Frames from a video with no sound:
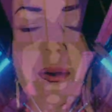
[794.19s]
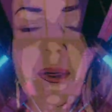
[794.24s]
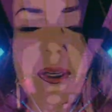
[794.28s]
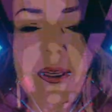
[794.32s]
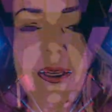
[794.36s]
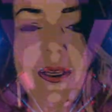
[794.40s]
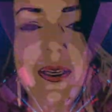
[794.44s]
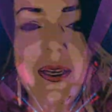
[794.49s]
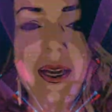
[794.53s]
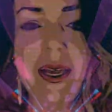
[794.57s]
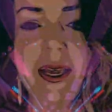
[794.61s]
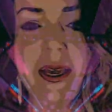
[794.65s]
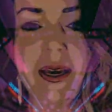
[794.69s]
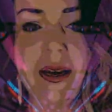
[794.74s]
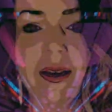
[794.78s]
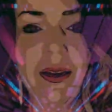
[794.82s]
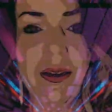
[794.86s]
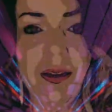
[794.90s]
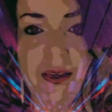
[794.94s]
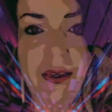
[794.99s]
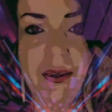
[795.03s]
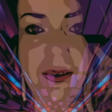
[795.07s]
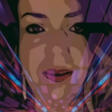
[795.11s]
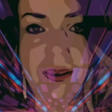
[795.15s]
and clear
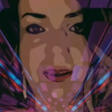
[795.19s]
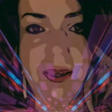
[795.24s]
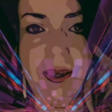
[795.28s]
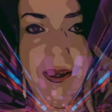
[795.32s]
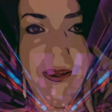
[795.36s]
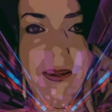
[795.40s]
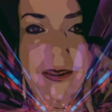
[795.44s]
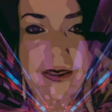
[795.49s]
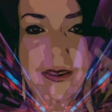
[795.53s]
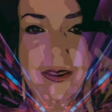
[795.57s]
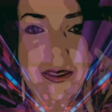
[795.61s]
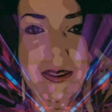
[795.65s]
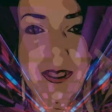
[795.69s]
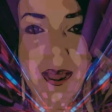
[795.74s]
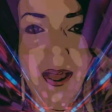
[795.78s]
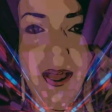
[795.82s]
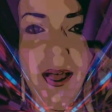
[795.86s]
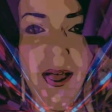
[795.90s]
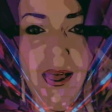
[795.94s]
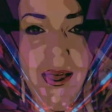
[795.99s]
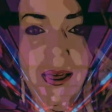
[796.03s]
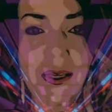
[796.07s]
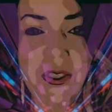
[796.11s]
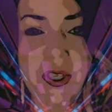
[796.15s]

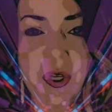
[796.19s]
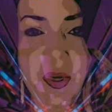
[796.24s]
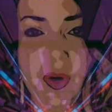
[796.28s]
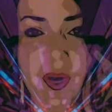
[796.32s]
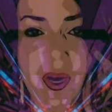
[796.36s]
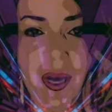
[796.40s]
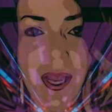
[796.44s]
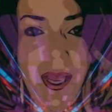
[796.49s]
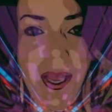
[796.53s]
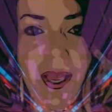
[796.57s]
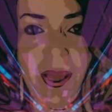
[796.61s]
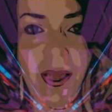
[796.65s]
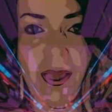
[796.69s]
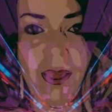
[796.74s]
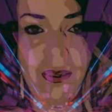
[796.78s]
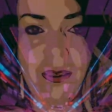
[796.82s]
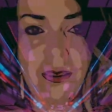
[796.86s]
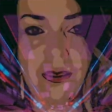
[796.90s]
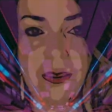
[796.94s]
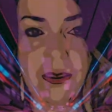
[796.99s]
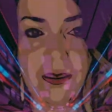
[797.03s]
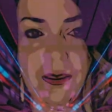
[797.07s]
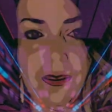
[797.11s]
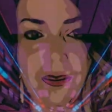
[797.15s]
inside your
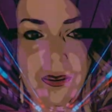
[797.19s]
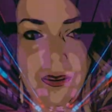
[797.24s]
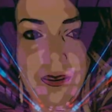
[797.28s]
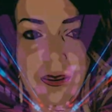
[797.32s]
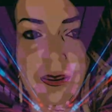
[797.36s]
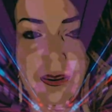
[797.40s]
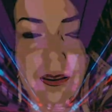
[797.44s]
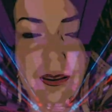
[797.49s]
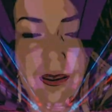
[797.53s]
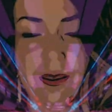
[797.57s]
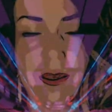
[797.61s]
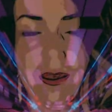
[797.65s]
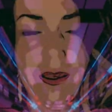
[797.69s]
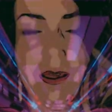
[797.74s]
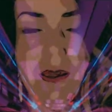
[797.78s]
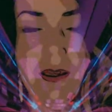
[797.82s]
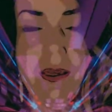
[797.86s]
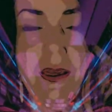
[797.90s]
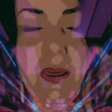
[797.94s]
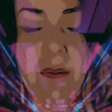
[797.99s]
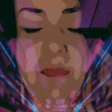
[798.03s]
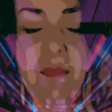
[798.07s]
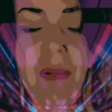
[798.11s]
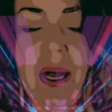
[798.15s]
head.
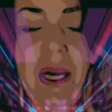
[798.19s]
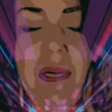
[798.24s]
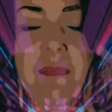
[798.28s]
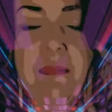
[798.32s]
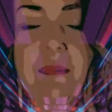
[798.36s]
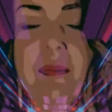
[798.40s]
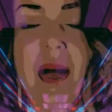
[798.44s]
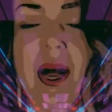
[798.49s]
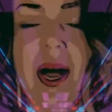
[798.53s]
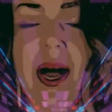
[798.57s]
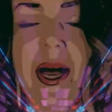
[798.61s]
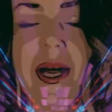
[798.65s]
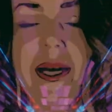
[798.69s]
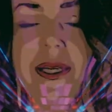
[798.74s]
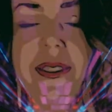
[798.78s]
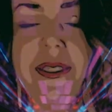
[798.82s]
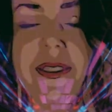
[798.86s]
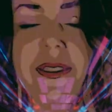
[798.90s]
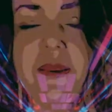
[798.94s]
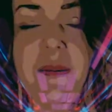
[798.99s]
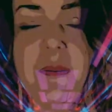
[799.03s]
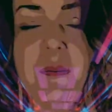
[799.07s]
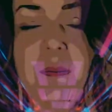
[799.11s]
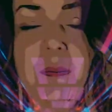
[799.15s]
My mind
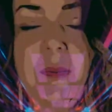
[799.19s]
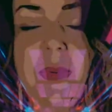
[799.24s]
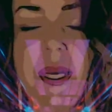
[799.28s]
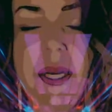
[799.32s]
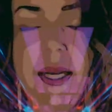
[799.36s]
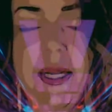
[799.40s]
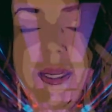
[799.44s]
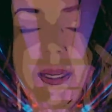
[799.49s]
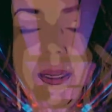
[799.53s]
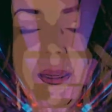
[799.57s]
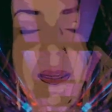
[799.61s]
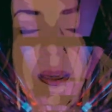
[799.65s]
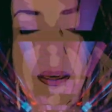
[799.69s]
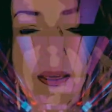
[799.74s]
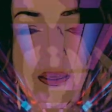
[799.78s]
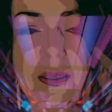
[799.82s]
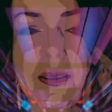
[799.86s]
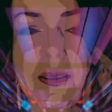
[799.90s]
is meaningless.